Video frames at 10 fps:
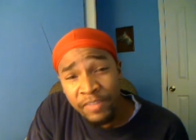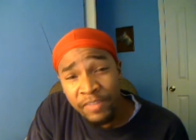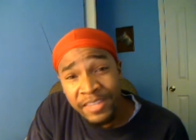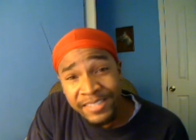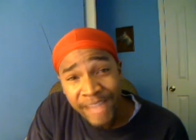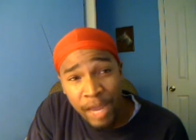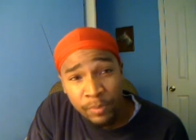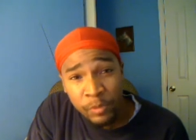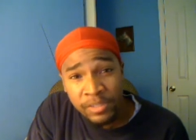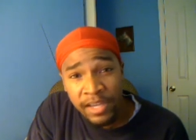of the
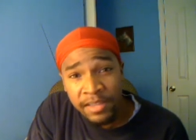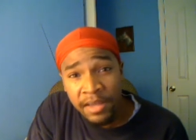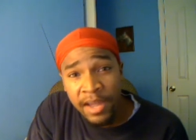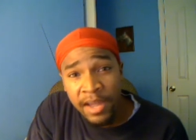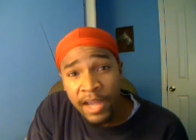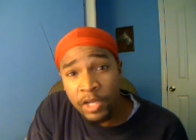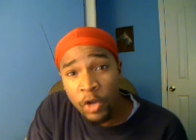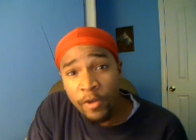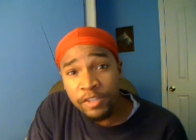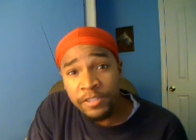disciples and
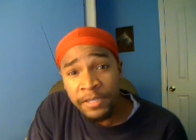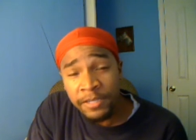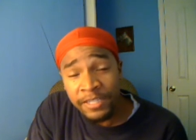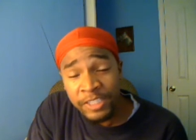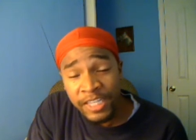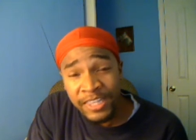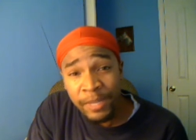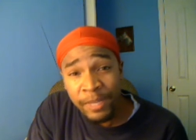encouraging